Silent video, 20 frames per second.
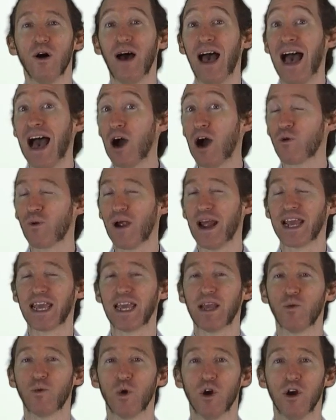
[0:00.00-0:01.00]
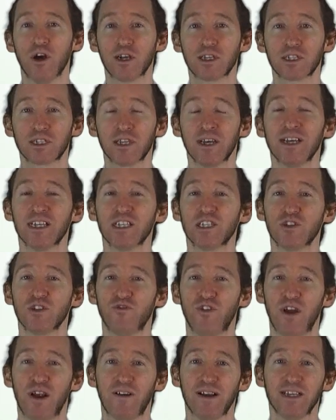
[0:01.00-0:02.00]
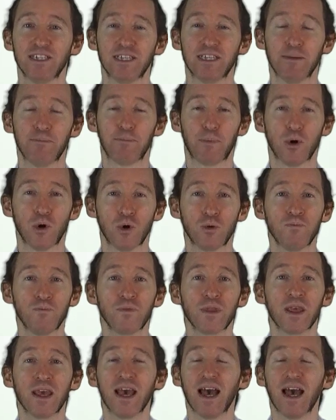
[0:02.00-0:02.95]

how Reiki works. It's very simple.